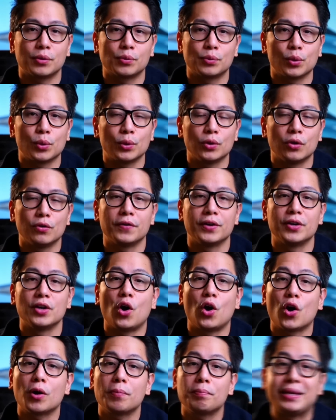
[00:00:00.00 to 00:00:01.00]
the role of an
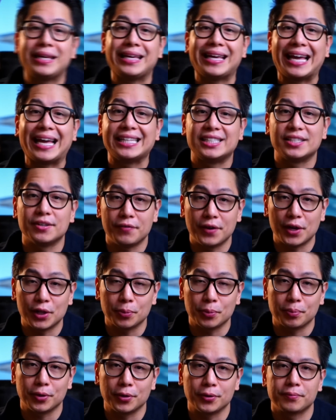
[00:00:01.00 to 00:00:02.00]
RPA
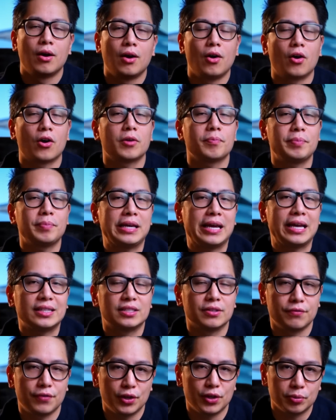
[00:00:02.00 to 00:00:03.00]
developer. RPA
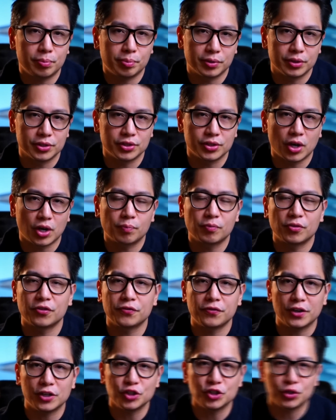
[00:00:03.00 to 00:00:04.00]
developers are
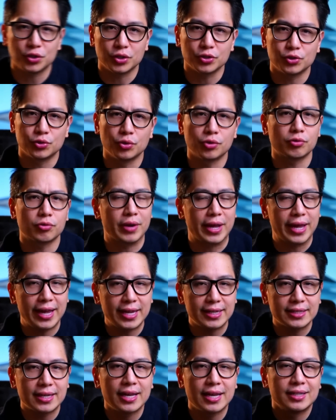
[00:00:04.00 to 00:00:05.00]
professionals who
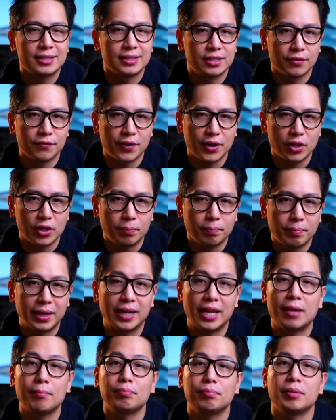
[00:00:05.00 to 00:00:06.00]
create, develop,
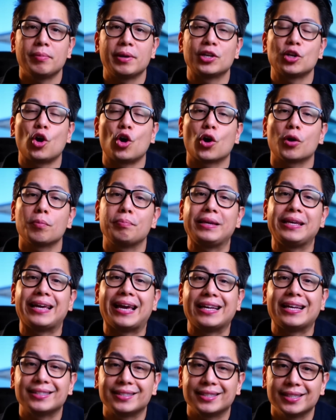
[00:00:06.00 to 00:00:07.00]
and implement
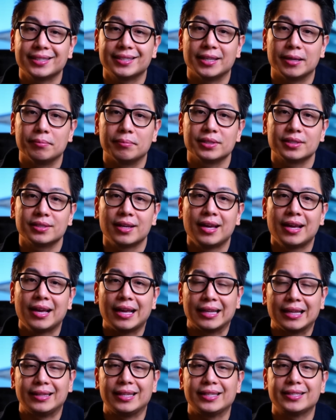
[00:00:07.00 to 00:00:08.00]
RPA systems.
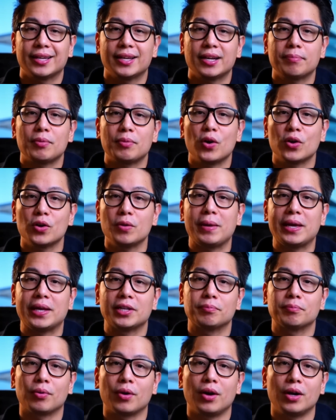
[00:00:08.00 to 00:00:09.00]
They set up
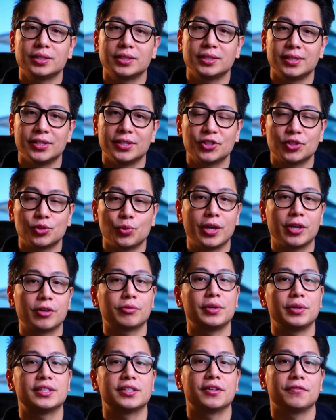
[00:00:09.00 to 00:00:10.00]
automated processes to
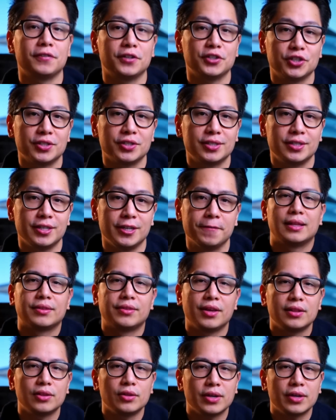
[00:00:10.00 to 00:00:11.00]
increase efficiency.
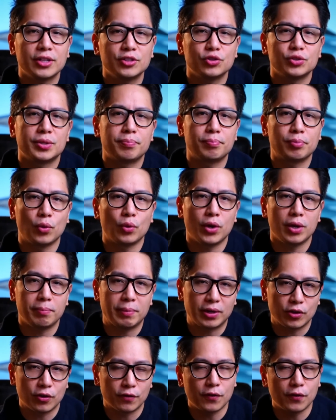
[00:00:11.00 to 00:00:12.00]
They look into
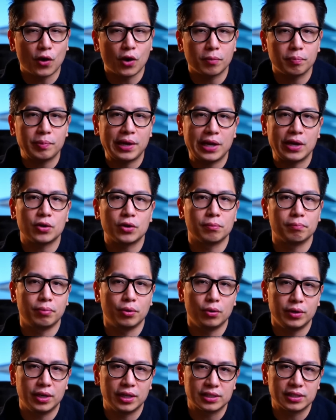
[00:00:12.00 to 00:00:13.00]
deployment of RPA
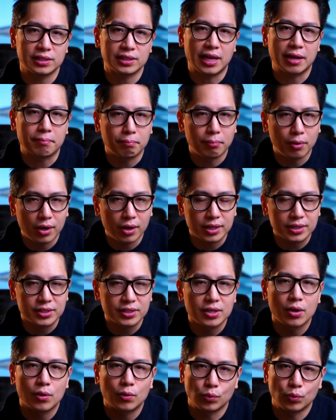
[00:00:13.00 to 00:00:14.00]
components like
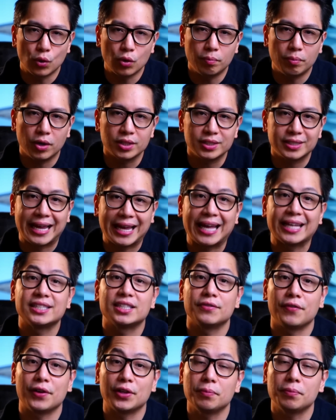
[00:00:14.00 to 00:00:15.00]
bots, robots,
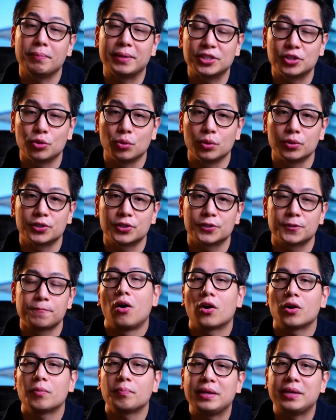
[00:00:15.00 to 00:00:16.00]
and development tools.
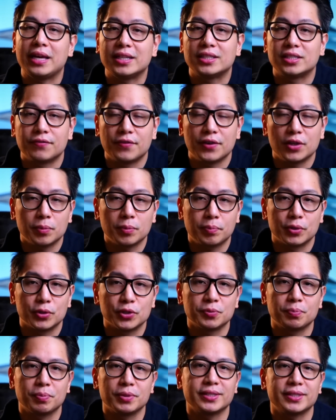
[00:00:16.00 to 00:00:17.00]
RPA
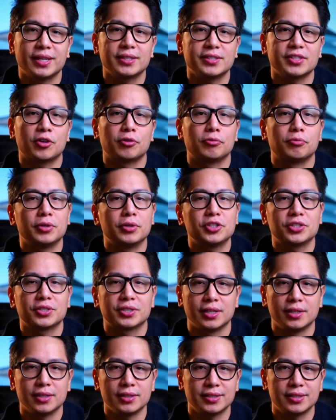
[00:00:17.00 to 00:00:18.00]
developers possess a rich
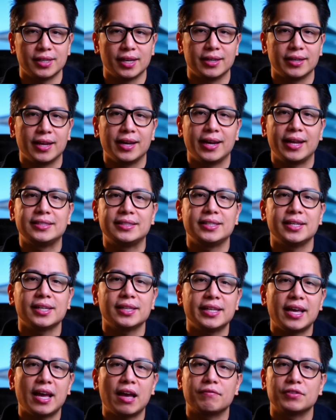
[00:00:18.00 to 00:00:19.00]
skill set and
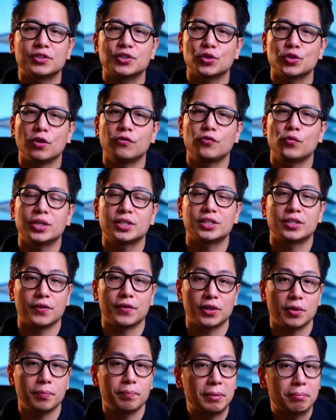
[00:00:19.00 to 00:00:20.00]
ideally have a software
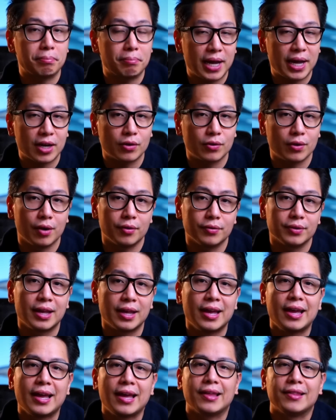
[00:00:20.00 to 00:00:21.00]
development background.
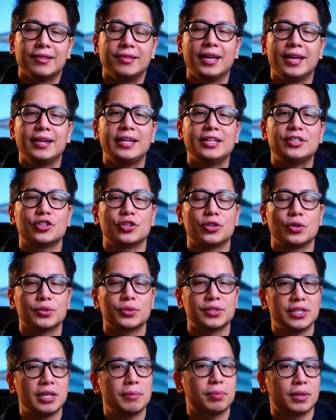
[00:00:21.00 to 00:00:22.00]
They need to know
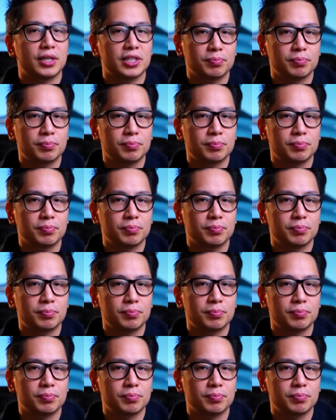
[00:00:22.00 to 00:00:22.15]
C++,